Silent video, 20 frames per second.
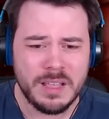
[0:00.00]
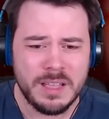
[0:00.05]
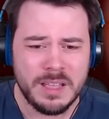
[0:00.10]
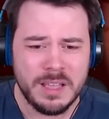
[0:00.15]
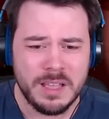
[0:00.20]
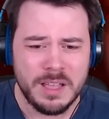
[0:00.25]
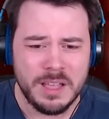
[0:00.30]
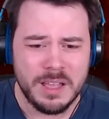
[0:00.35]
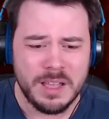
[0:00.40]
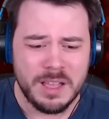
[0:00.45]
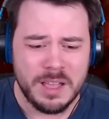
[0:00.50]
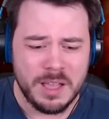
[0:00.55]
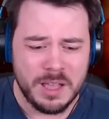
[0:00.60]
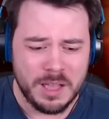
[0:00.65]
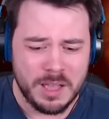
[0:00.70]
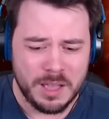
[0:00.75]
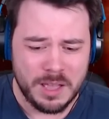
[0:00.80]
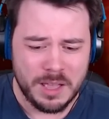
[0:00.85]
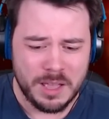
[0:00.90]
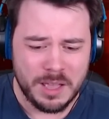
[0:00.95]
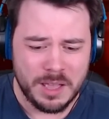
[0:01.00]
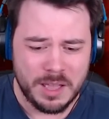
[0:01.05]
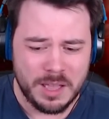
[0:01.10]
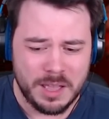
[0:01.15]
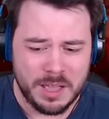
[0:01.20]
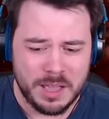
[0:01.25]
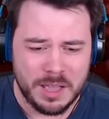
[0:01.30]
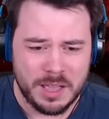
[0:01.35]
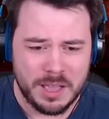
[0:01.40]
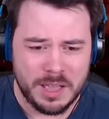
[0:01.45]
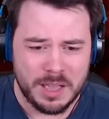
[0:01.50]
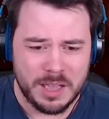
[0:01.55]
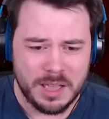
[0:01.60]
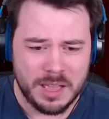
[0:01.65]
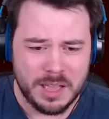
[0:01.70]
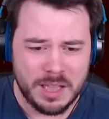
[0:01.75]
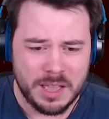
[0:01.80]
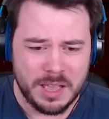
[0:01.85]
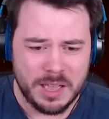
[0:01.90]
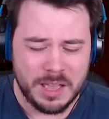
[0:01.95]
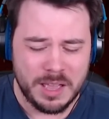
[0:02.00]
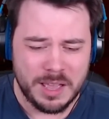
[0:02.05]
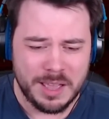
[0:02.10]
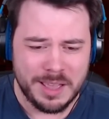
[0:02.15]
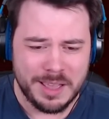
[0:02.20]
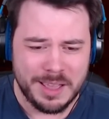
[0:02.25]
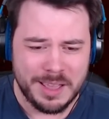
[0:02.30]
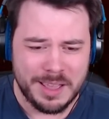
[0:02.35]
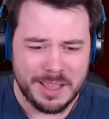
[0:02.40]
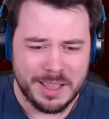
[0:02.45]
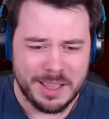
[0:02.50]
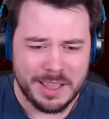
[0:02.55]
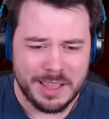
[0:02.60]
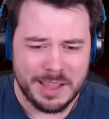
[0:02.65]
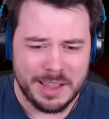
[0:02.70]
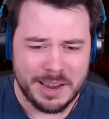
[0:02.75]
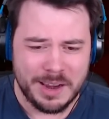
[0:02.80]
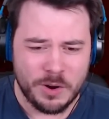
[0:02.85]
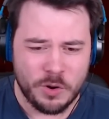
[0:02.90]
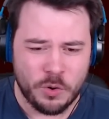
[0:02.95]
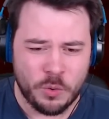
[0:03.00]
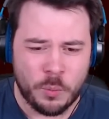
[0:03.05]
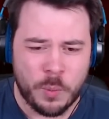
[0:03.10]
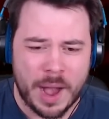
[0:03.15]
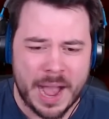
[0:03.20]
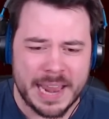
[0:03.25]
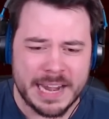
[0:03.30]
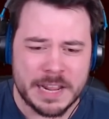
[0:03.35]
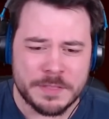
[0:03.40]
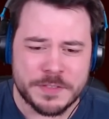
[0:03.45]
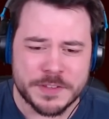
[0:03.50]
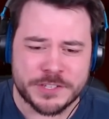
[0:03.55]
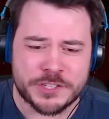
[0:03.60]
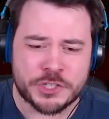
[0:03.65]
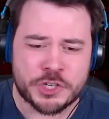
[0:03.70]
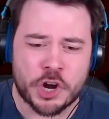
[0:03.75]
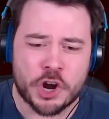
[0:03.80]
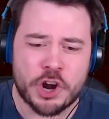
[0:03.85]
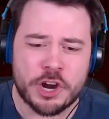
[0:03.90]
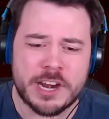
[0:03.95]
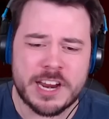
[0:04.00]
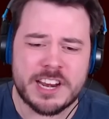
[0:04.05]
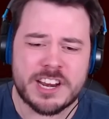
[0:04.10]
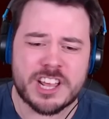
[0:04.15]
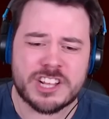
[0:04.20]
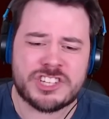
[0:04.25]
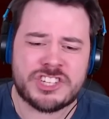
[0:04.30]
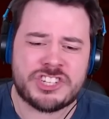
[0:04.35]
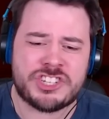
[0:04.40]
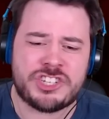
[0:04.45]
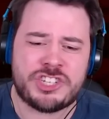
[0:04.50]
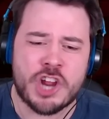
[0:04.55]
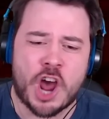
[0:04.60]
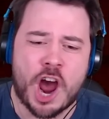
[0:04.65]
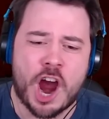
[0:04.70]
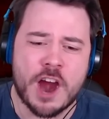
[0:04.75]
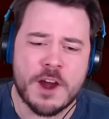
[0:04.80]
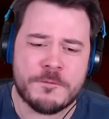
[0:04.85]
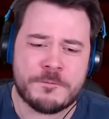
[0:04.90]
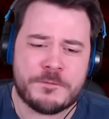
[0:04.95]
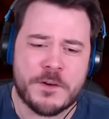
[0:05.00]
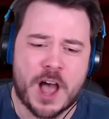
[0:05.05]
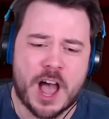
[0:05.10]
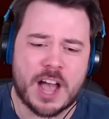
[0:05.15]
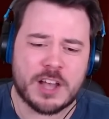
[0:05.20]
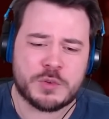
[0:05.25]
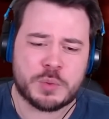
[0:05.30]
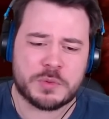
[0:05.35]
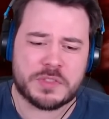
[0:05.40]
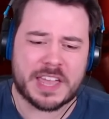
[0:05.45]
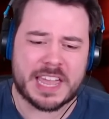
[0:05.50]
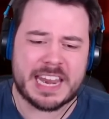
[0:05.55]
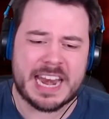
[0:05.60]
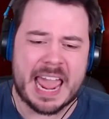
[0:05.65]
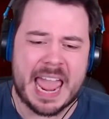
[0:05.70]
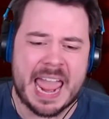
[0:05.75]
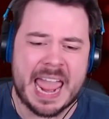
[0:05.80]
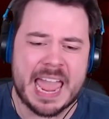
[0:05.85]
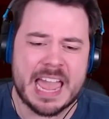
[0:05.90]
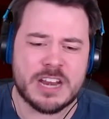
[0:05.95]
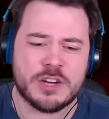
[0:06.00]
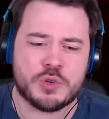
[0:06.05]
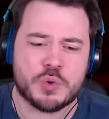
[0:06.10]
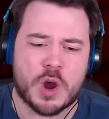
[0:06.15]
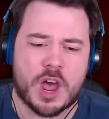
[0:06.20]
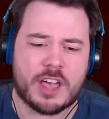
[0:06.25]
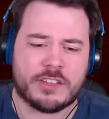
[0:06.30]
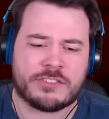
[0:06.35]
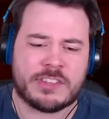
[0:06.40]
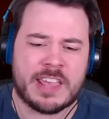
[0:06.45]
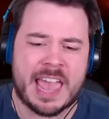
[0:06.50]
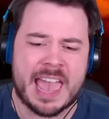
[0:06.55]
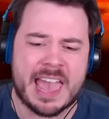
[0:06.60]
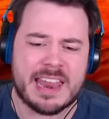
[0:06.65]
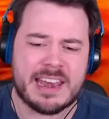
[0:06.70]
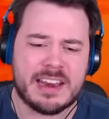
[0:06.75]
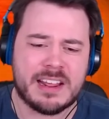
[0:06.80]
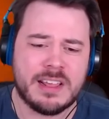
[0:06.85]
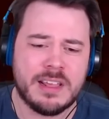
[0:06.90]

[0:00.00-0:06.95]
Come on. We get through this nightmare. Why did this turn into Star Fox with like an Andross head?